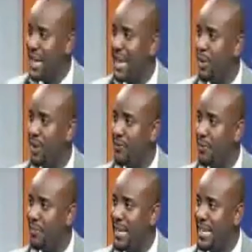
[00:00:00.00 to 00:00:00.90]
away
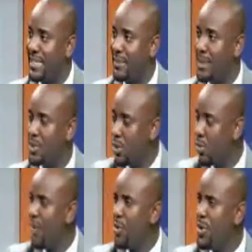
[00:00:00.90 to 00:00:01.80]
from the SMEs. So
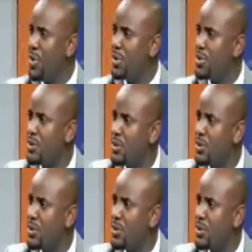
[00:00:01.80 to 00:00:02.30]
why would you want to go?